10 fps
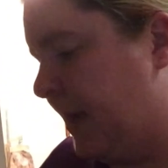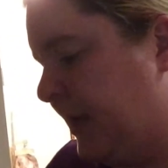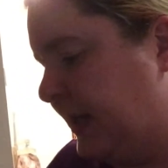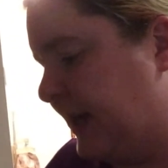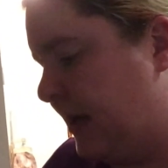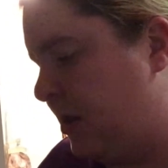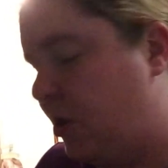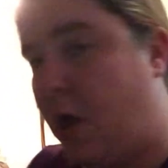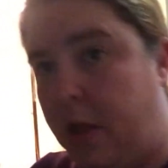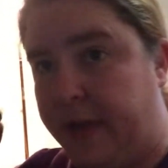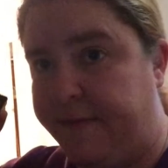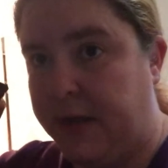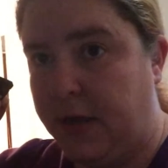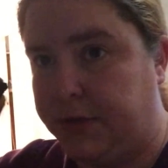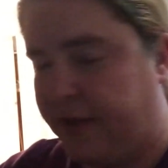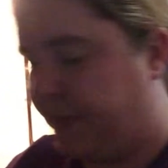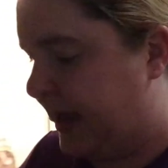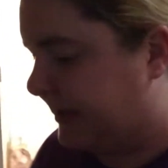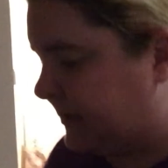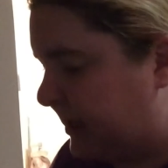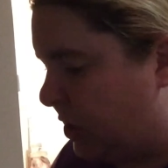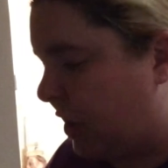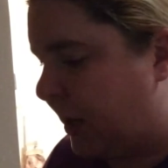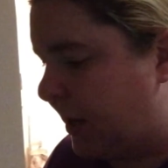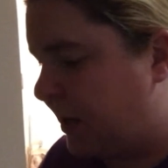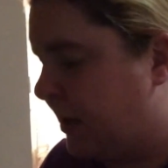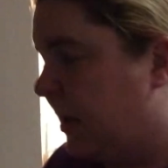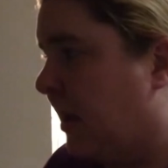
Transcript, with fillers: I'm going to download all my videos off my SD card.